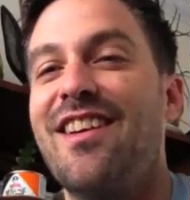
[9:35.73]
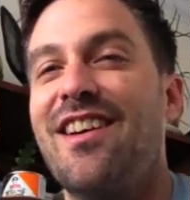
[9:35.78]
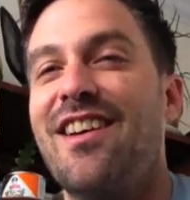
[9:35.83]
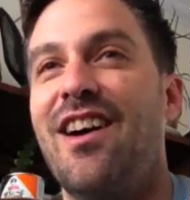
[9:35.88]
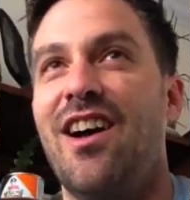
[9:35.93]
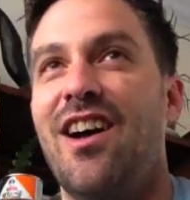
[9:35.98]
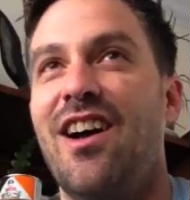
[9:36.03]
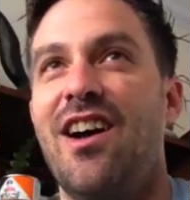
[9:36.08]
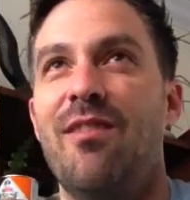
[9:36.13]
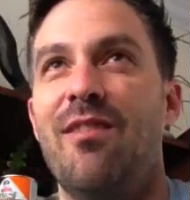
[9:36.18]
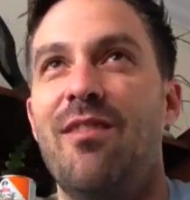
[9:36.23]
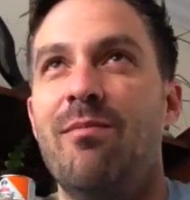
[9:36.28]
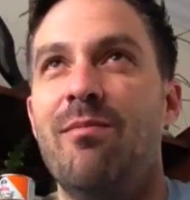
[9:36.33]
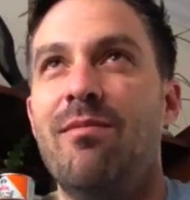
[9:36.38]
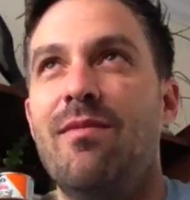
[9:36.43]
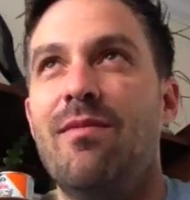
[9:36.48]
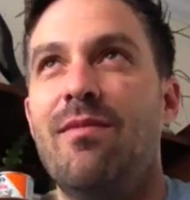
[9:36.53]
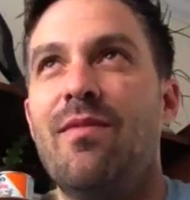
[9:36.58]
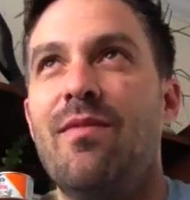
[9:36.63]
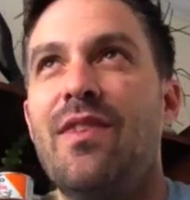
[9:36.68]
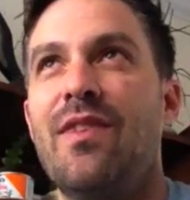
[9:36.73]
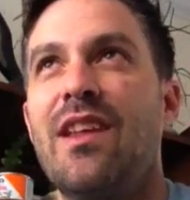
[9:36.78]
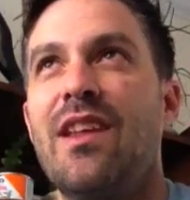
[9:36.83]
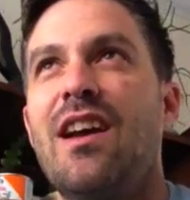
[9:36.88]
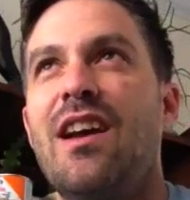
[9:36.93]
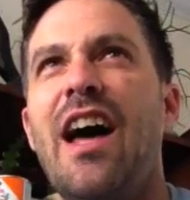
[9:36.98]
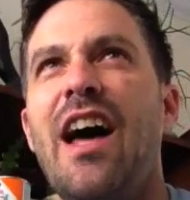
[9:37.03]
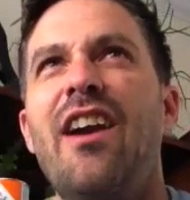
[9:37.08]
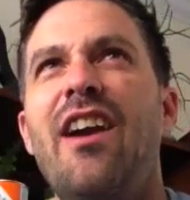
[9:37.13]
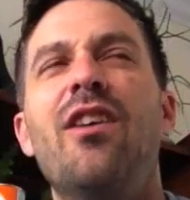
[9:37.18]

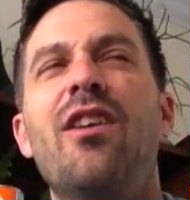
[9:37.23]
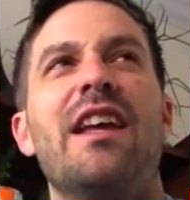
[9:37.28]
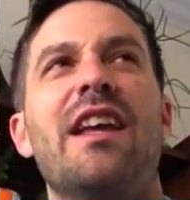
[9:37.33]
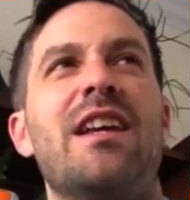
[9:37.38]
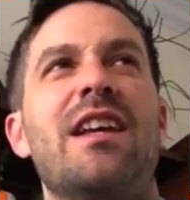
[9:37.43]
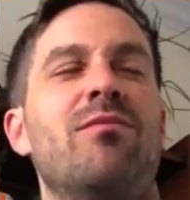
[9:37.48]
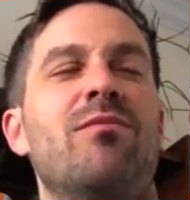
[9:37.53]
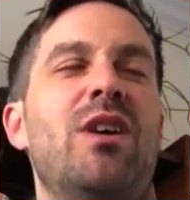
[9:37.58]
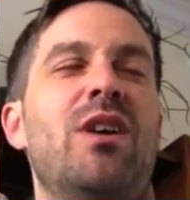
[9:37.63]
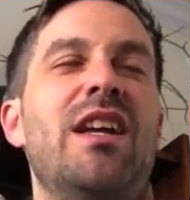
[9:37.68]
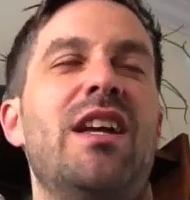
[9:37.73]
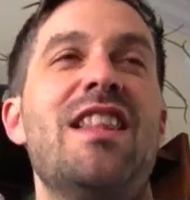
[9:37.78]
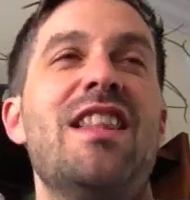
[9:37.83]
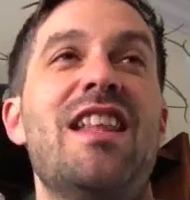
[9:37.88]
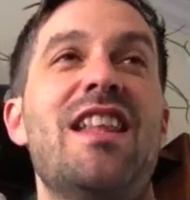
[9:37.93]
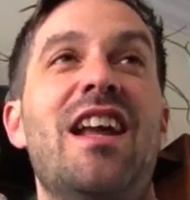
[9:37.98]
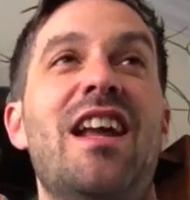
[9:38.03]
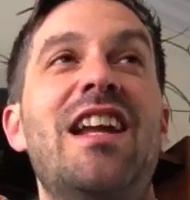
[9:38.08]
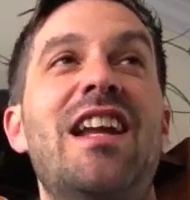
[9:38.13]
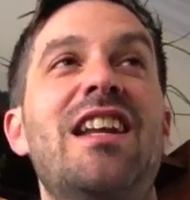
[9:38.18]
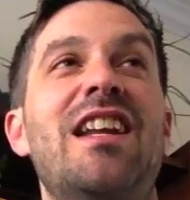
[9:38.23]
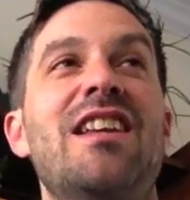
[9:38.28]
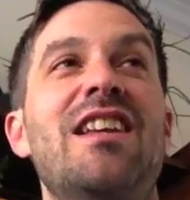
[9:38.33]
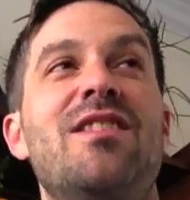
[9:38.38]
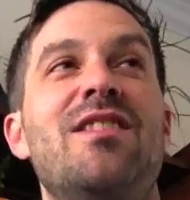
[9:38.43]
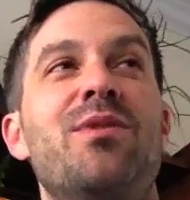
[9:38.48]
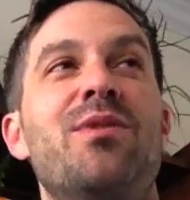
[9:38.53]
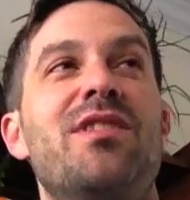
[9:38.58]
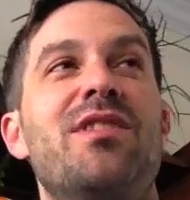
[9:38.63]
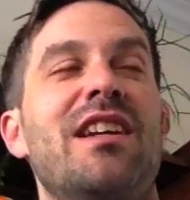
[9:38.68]
I don't know, like, well, in the
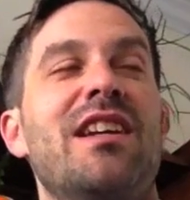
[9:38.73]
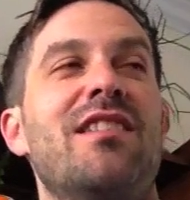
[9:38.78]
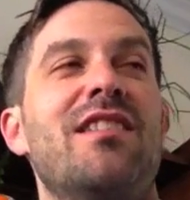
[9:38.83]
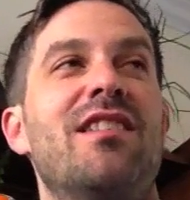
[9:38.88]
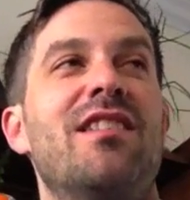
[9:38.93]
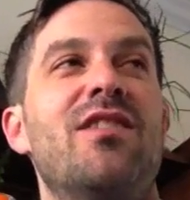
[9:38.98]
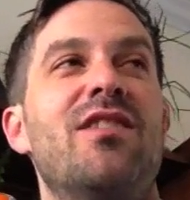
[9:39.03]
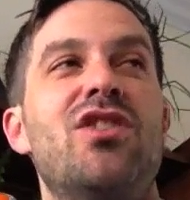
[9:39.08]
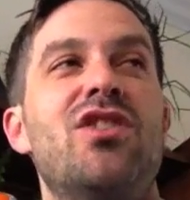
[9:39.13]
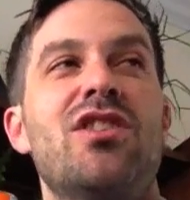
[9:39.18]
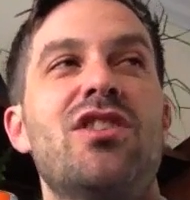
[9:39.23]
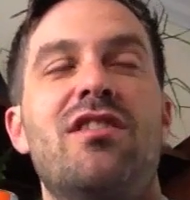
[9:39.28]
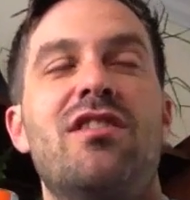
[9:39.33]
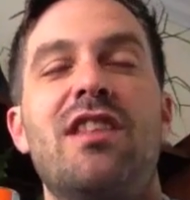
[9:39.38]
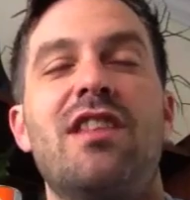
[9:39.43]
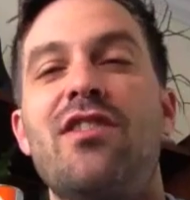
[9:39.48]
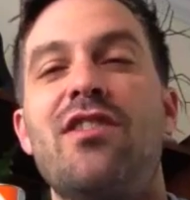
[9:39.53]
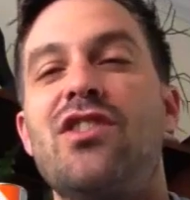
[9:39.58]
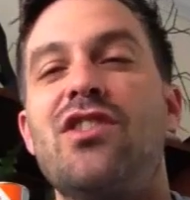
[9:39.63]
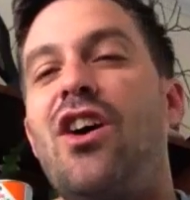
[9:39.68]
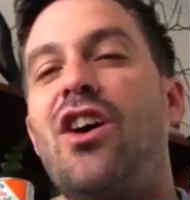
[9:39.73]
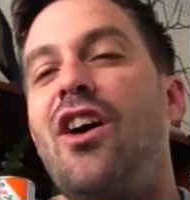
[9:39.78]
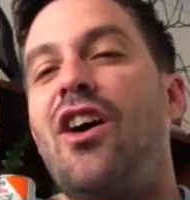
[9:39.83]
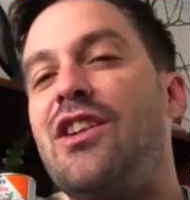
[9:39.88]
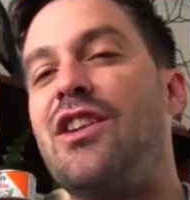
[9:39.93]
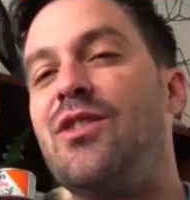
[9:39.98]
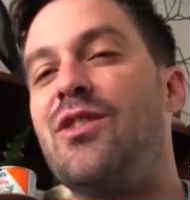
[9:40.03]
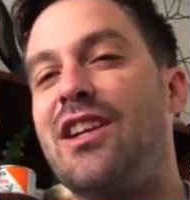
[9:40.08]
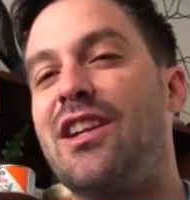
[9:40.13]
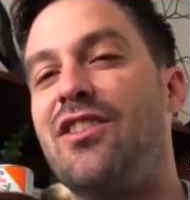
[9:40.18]
90s, it was just, that was all
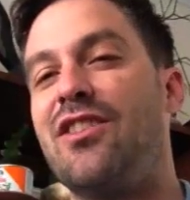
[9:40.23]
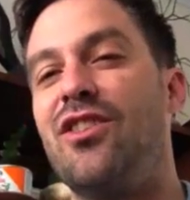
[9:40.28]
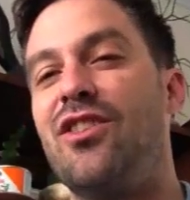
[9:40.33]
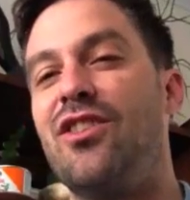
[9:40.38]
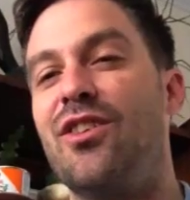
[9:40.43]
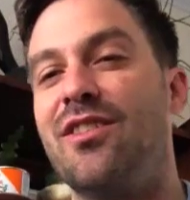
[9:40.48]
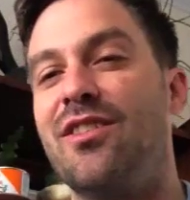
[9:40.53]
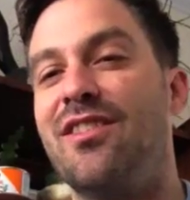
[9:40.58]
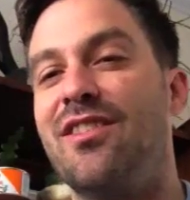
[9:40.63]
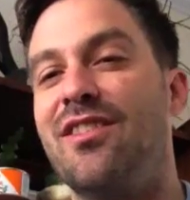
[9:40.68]
I knew how to do.